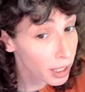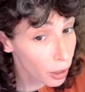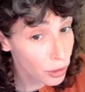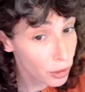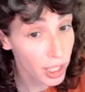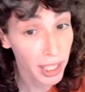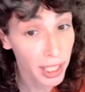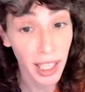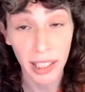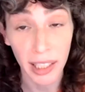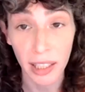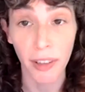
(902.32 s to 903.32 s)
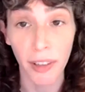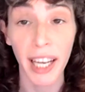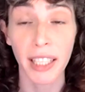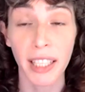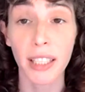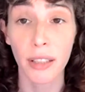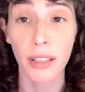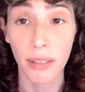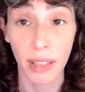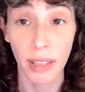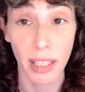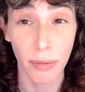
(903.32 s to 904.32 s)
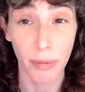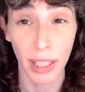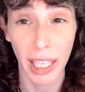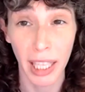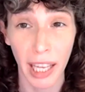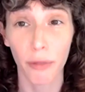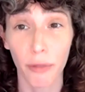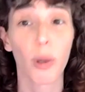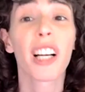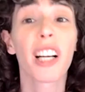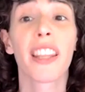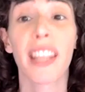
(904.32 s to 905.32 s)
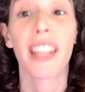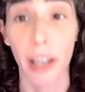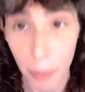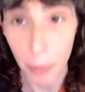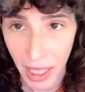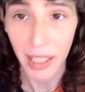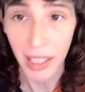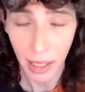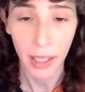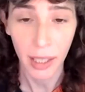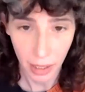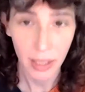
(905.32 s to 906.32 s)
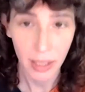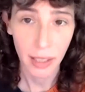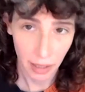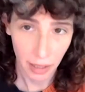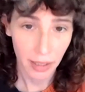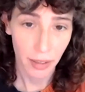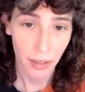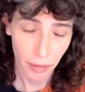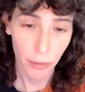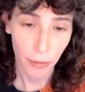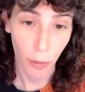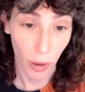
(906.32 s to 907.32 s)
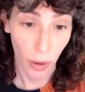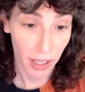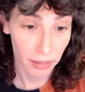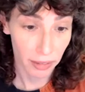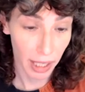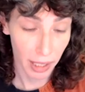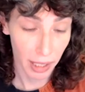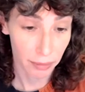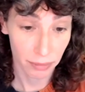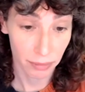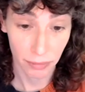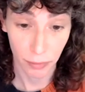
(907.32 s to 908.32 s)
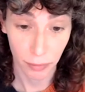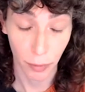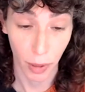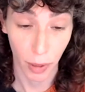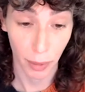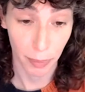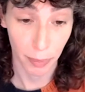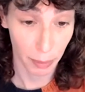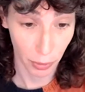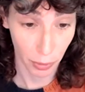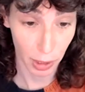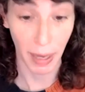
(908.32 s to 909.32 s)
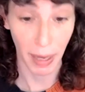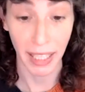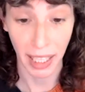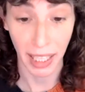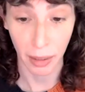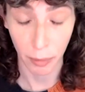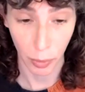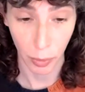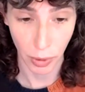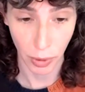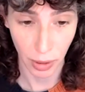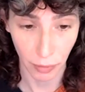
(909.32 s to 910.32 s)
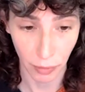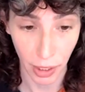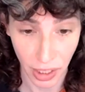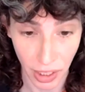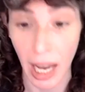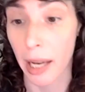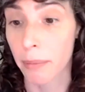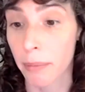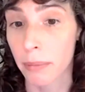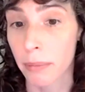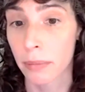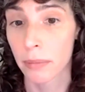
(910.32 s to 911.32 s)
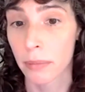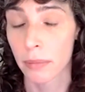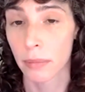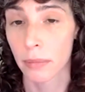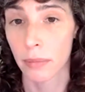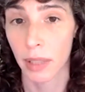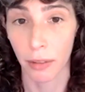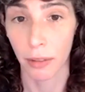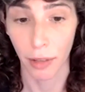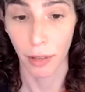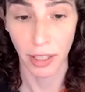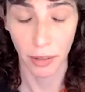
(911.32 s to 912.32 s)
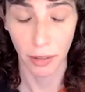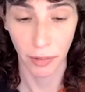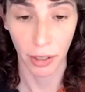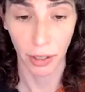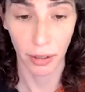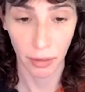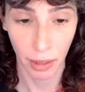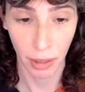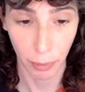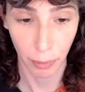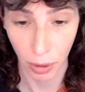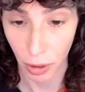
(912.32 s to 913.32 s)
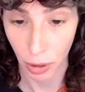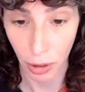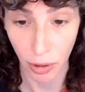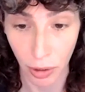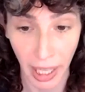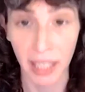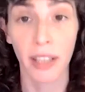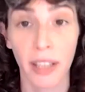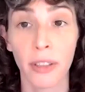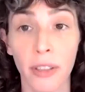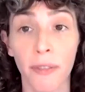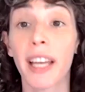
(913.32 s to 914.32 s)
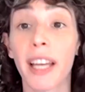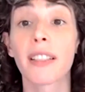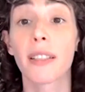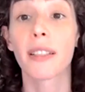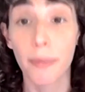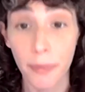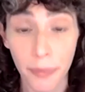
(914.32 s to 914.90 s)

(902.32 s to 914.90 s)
coaching and advice. It's really kind of work therapy for people spending most of their time in front of their computer or handheld device.